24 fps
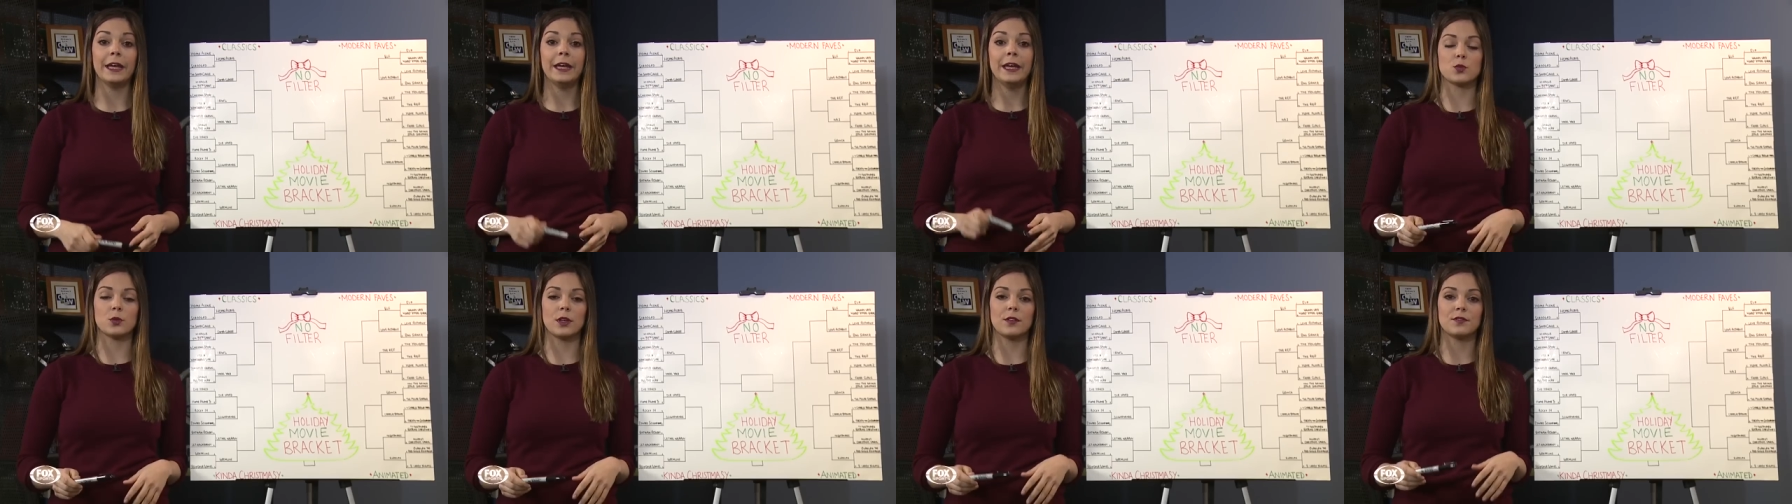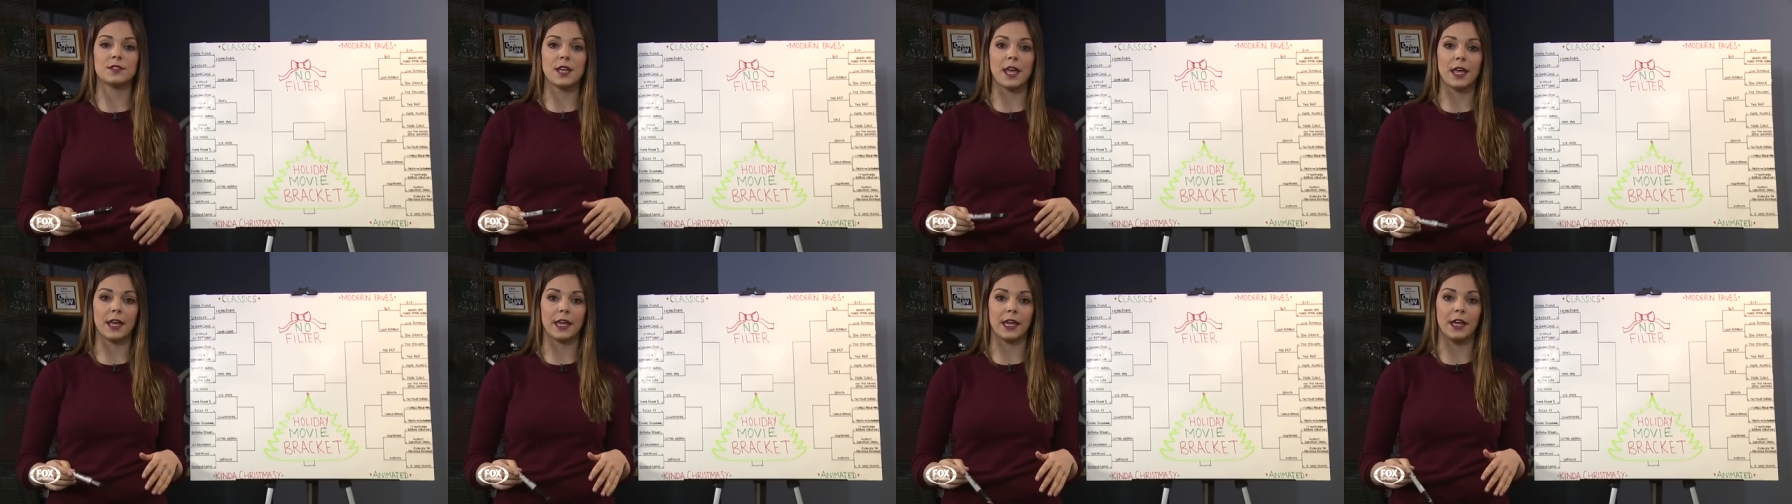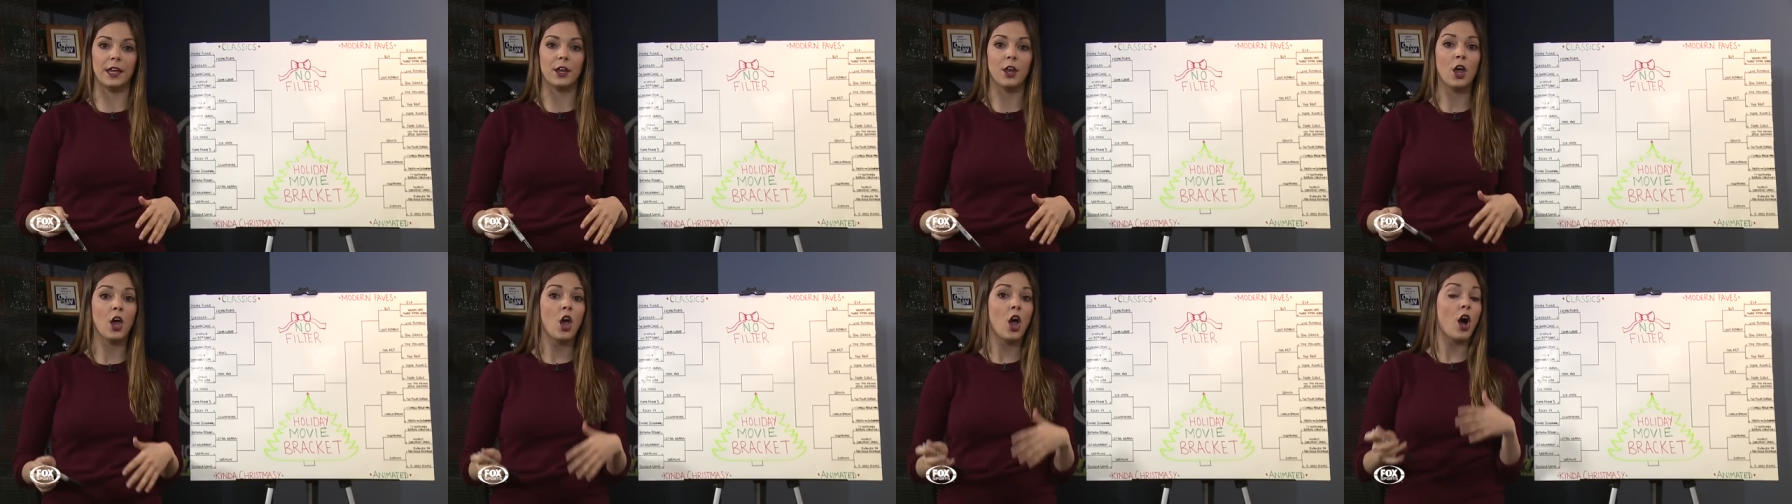We have
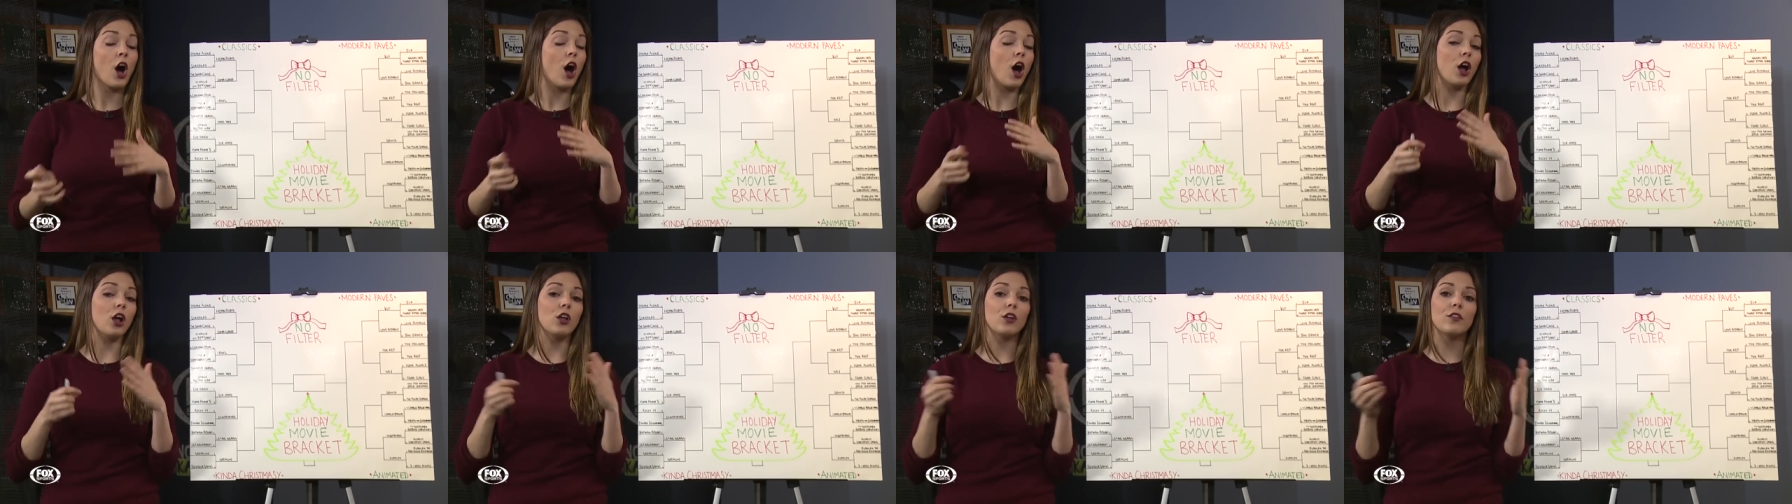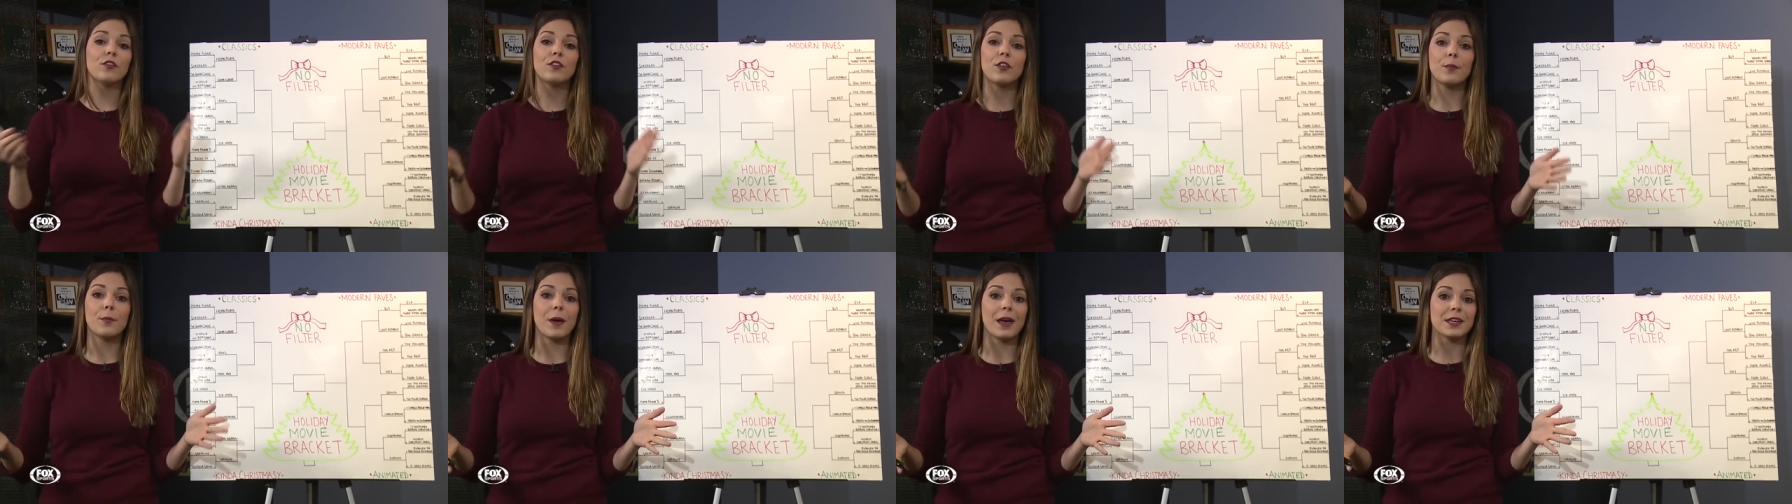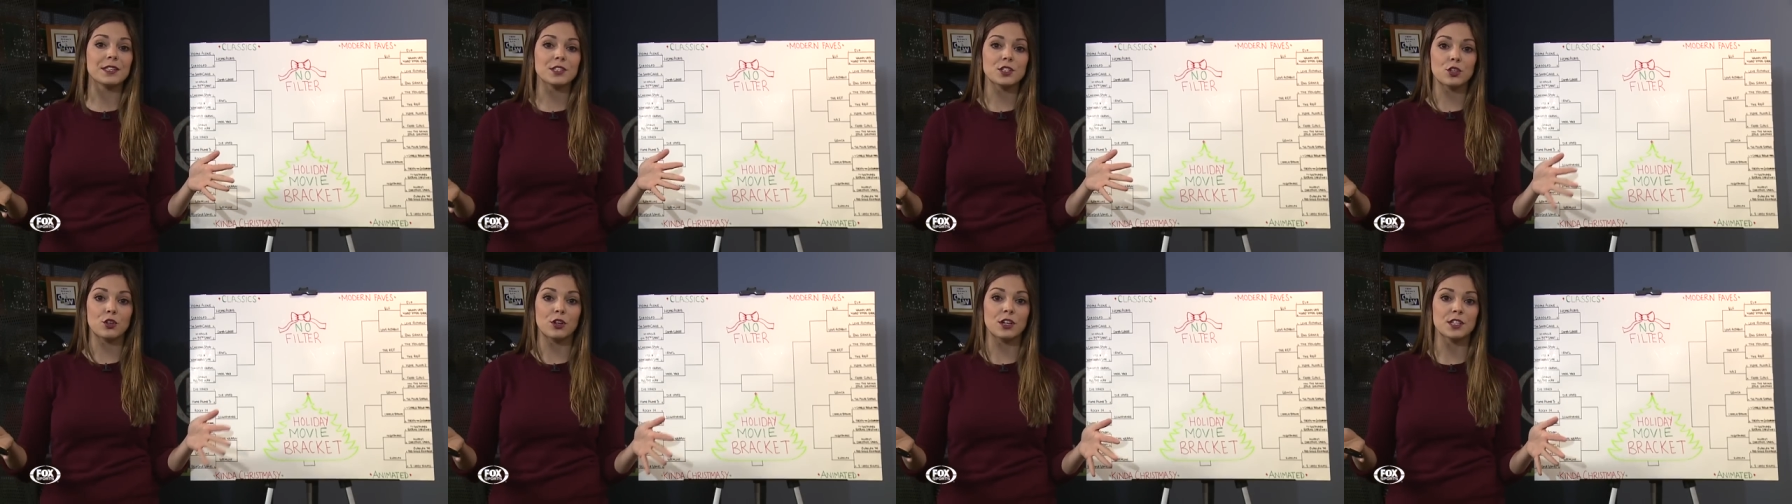taken all of the
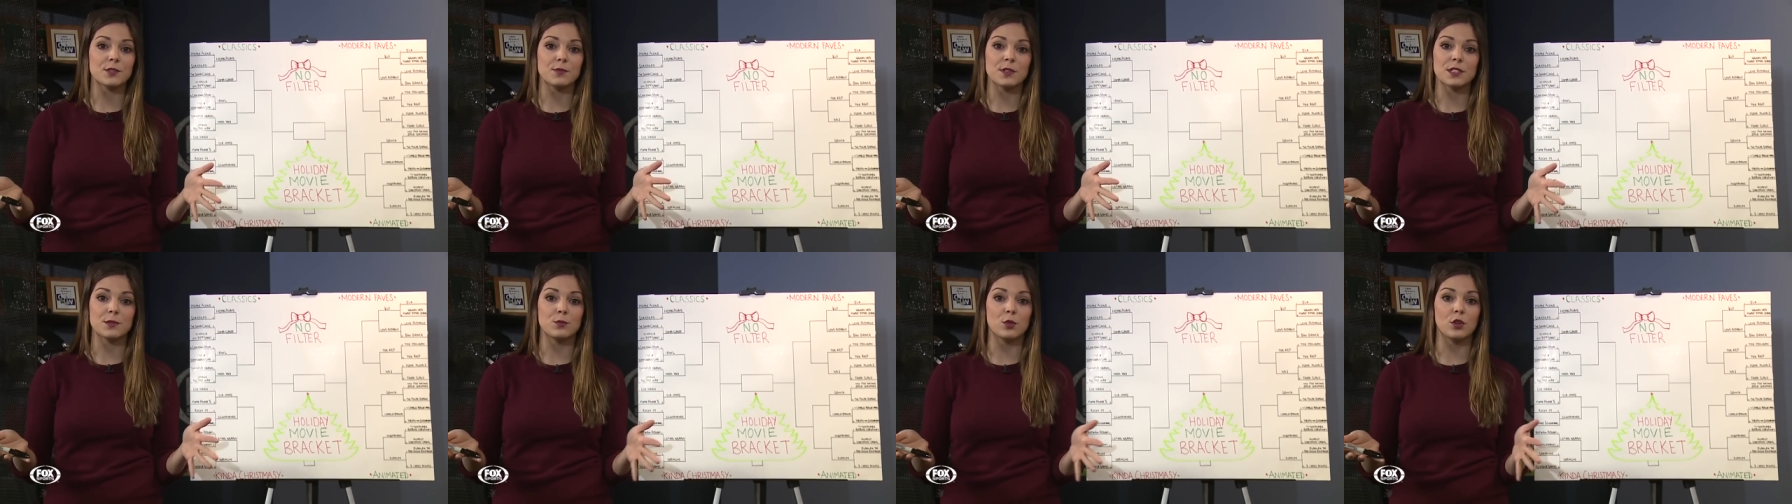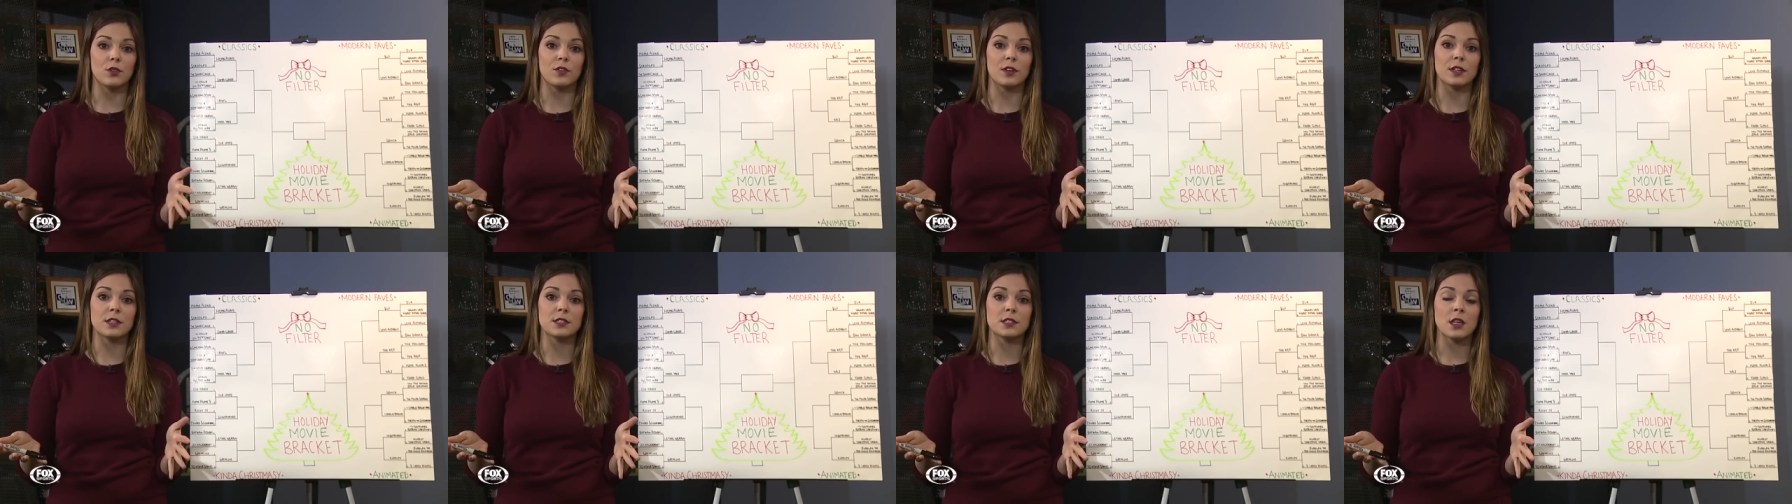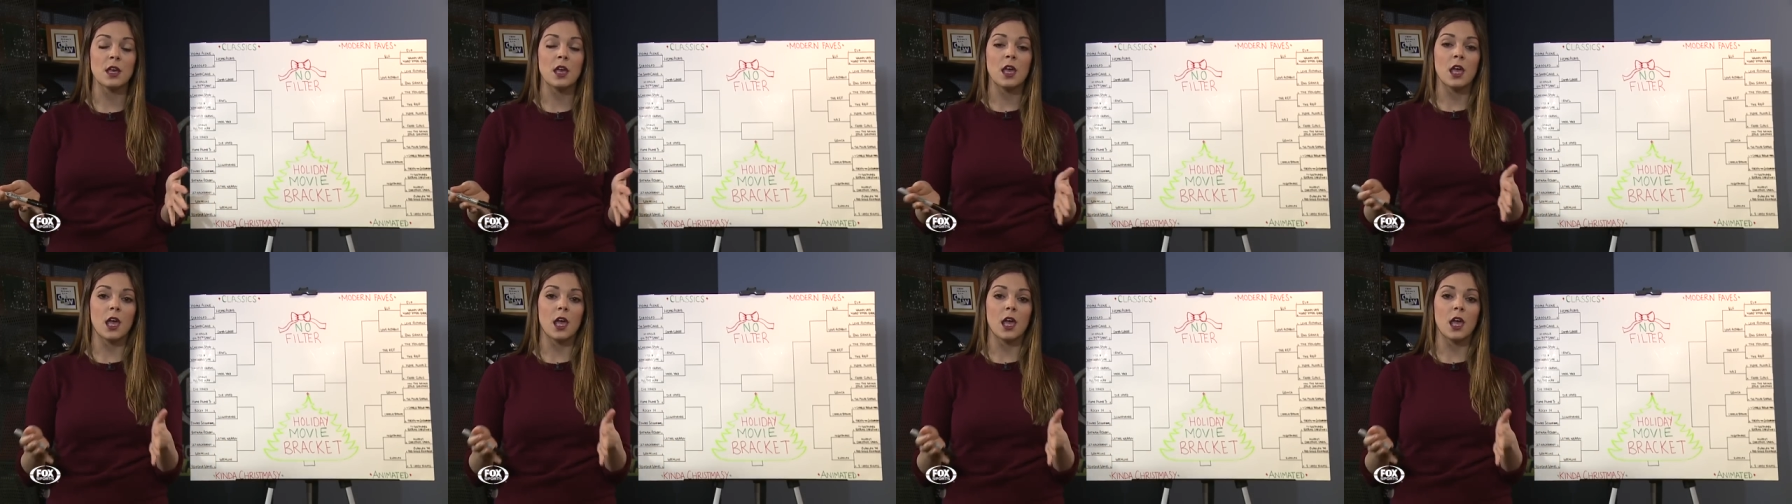best Christmas movies